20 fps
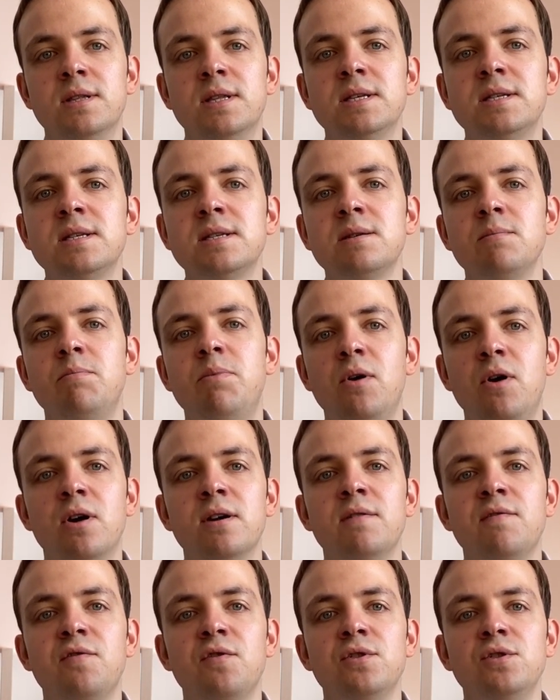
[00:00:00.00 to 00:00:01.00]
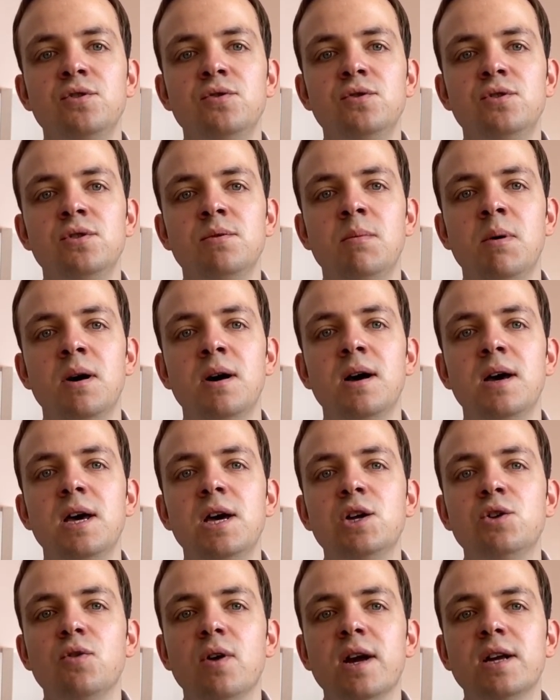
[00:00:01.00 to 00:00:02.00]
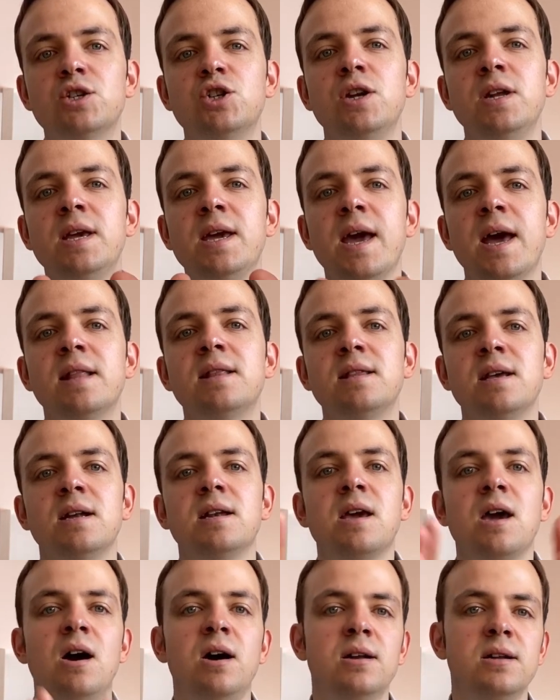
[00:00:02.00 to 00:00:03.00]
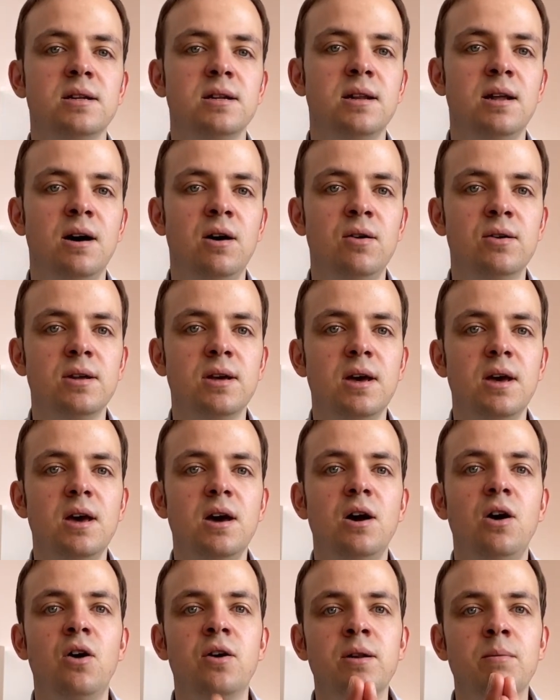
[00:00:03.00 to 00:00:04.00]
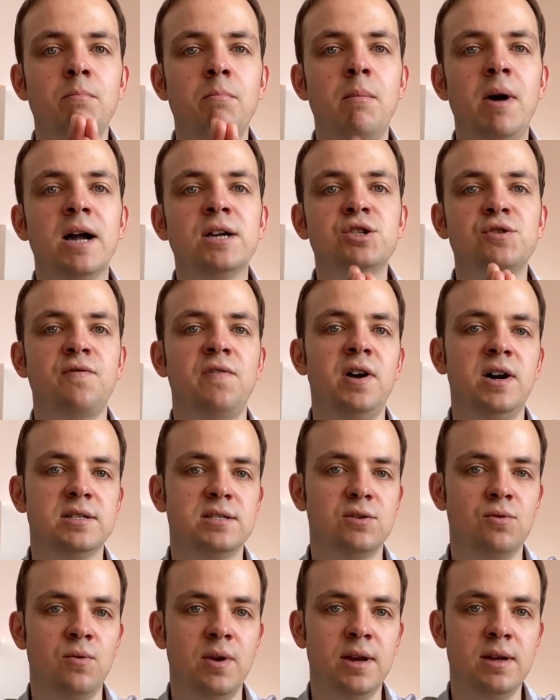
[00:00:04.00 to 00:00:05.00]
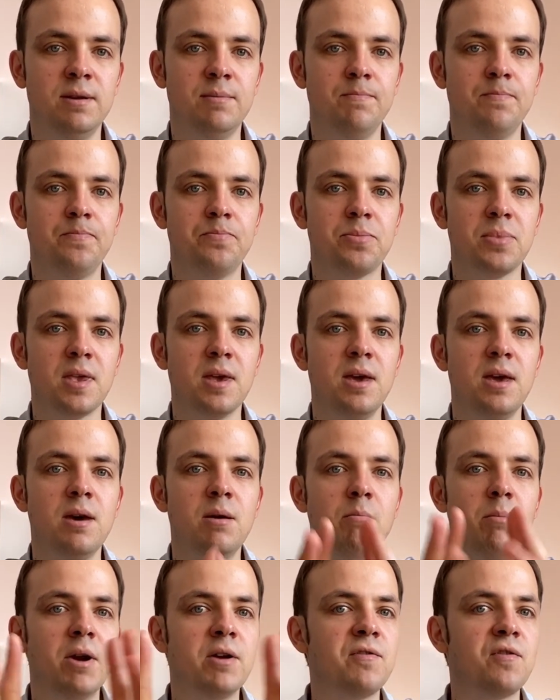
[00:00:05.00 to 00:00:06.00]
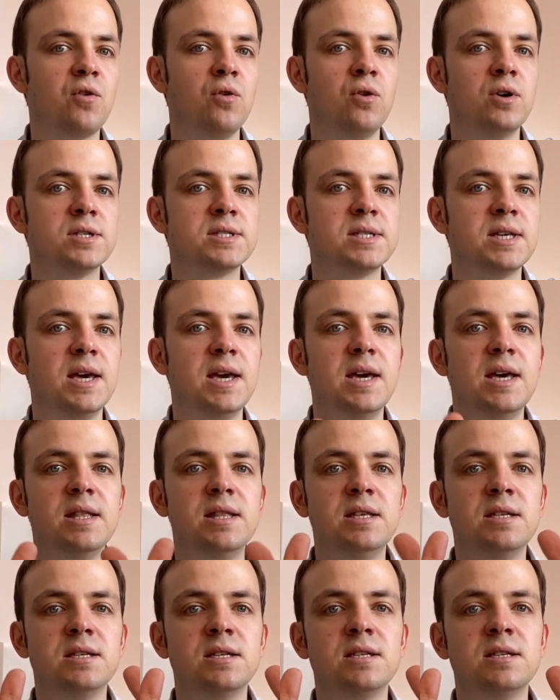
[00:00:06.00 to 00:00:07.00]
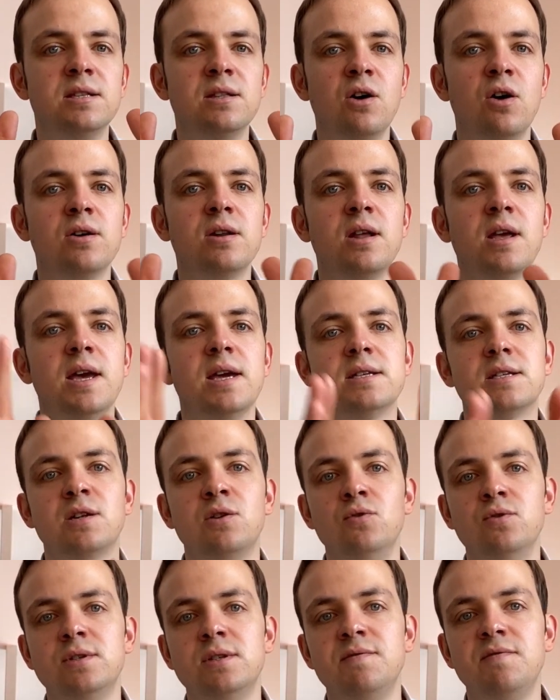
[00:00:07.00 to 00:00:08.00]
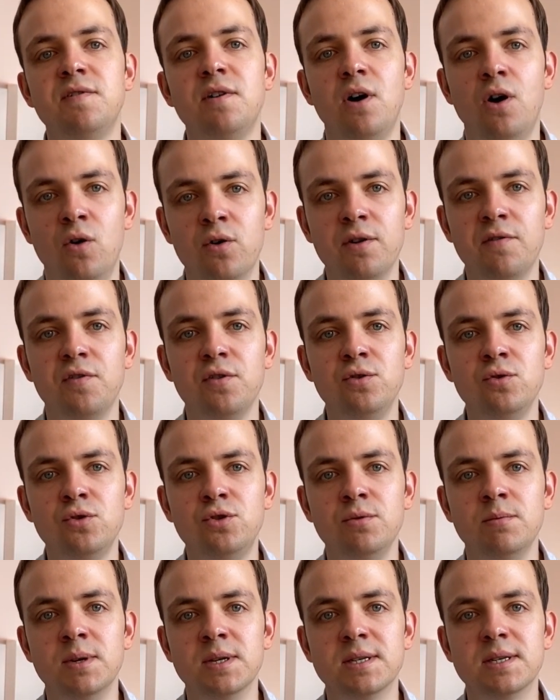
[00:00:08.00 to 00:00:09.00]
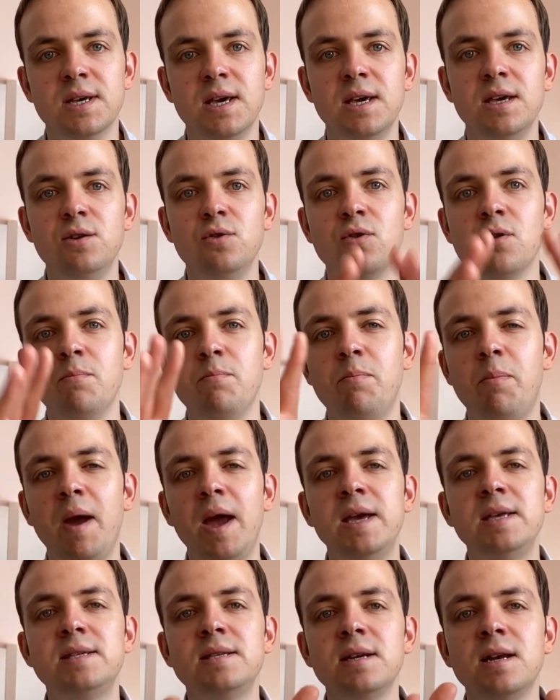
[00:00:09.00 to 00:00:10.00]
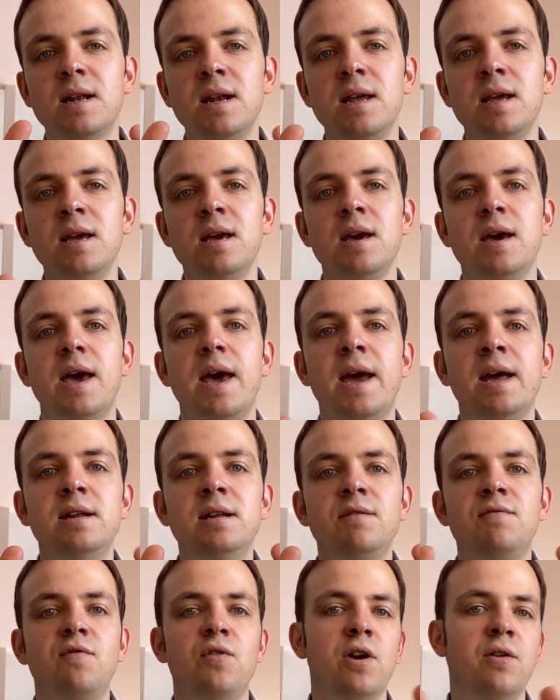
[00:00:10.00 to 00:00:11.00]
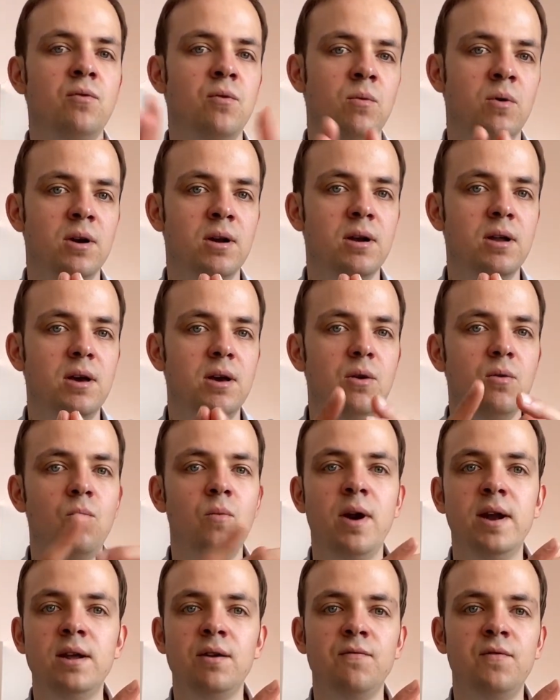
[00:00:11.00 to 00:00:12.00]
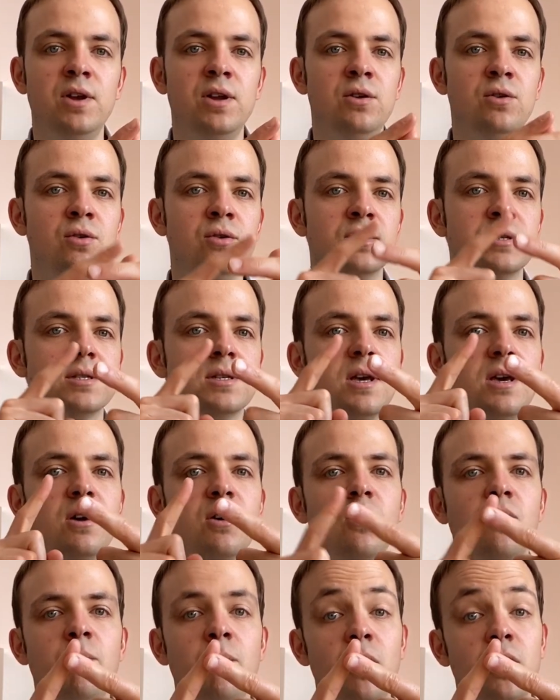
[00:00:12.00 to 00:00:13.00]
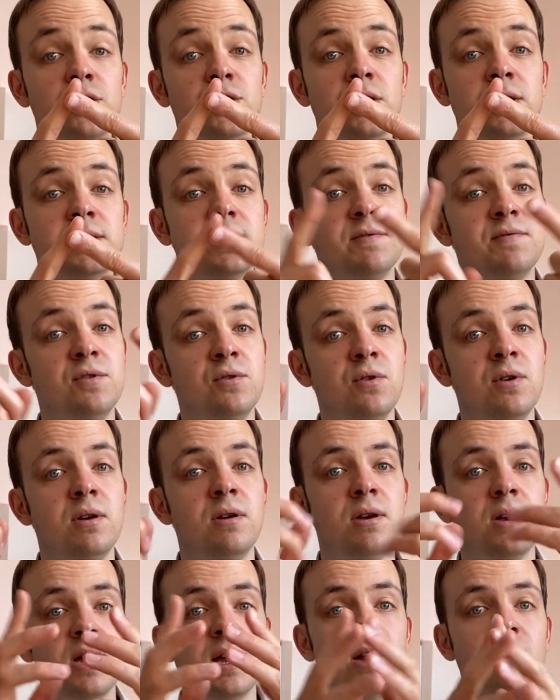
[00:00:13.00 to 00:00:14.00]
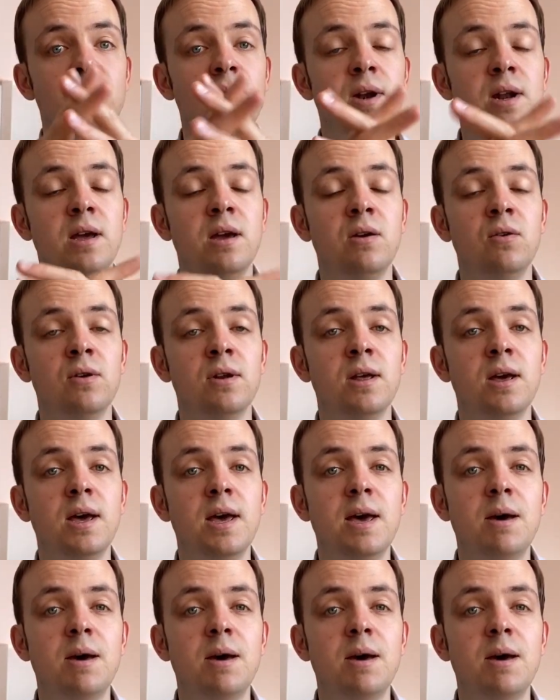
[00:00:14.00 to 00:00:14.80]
This is important for a YouTuber to actually get that content out on a much faster rate. But of course, this is not exclusive only for YouTubers. You can basically edit for everyone. Wedding videos, commercials if you get really good.